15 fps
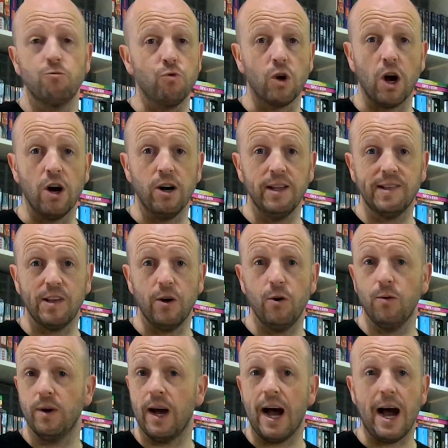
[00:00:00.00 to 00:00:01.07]
Regardless
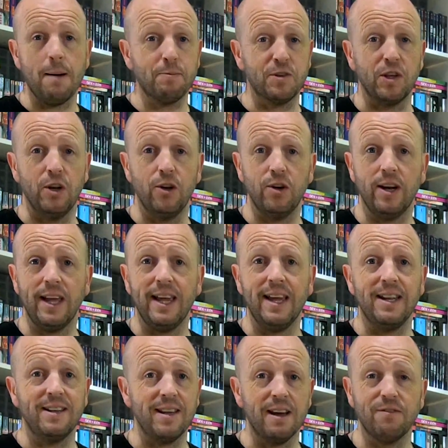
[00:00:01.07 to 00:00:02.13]
though,
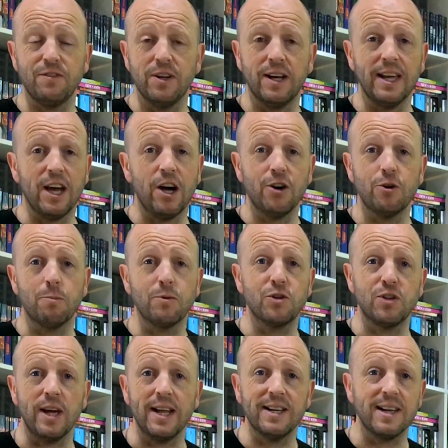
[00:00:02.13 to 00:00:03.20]
absolutely, definitely
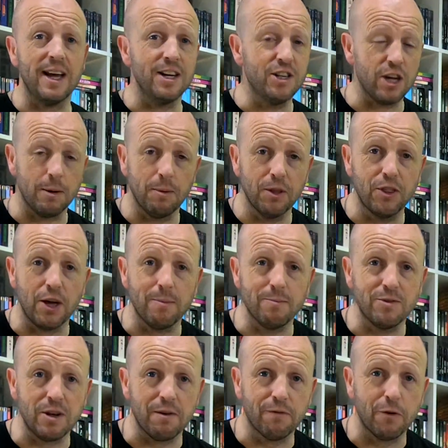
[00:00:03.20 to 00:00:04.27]
100% a double
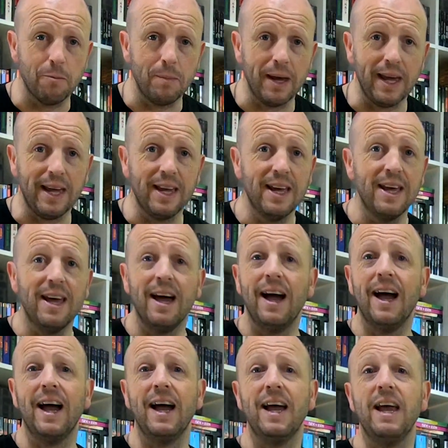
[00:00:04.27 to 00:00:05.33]
thumbs up from me.
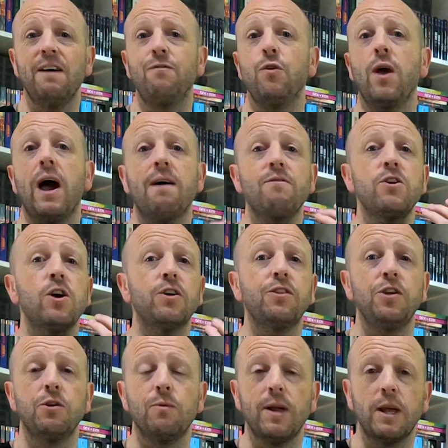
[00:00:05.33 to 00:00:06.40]
If you haven't got
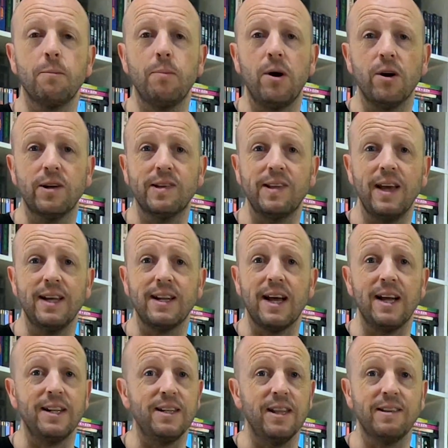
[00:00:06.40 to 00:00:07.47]
the Eureka box set
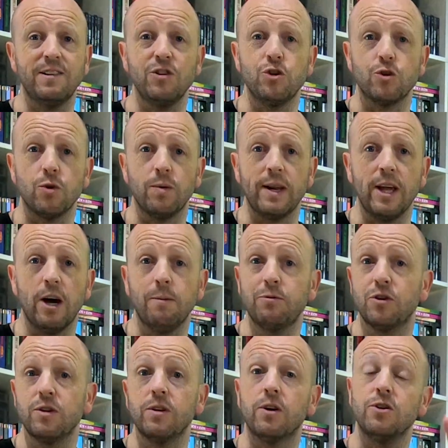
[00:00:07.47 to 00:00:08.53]
and this is your only
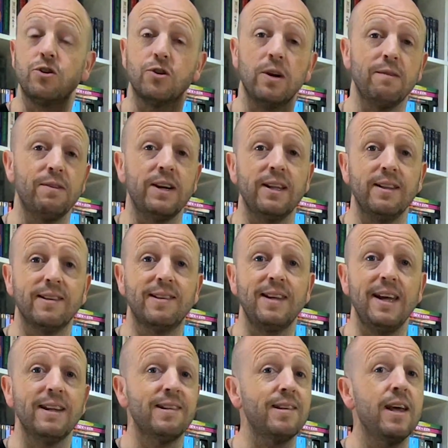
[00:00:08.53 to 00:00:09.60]
option because you're living in the
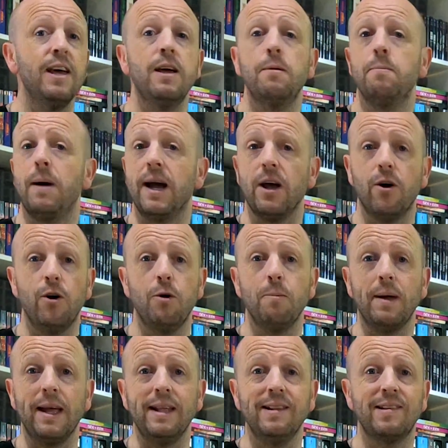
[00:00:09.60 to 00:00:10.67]
States, by all
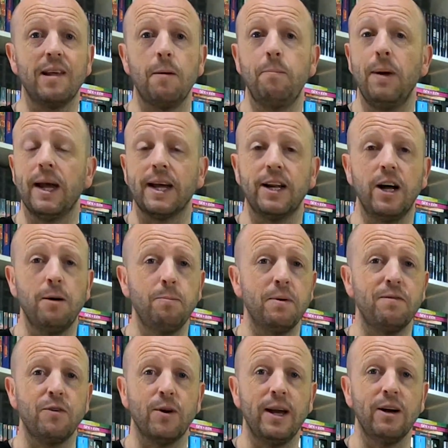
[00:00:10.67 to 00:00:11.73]
means pick it up.
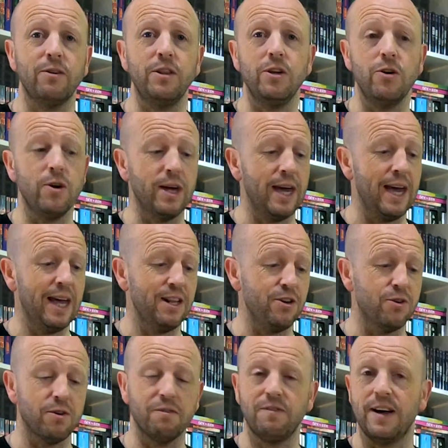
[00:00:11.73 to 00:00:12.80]
If you're here in the UK and
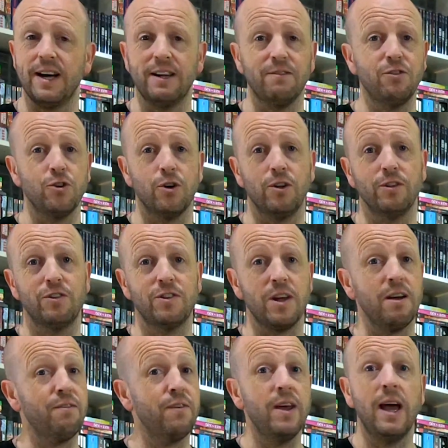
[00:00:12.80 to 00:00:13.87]
you're a fan of Sean's
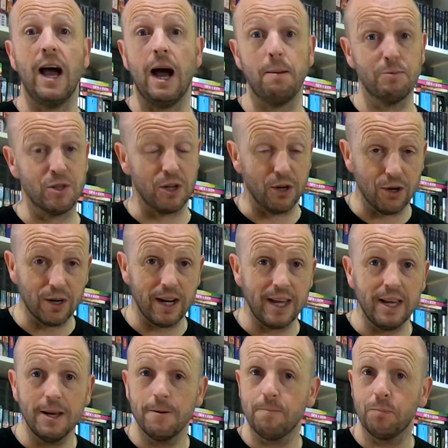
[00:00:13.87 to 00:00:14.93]
stuff,
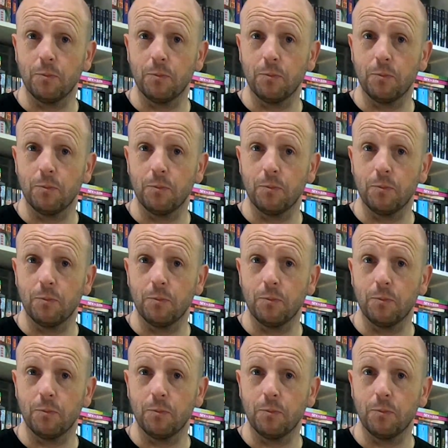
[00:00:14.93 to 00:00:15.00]
absolutely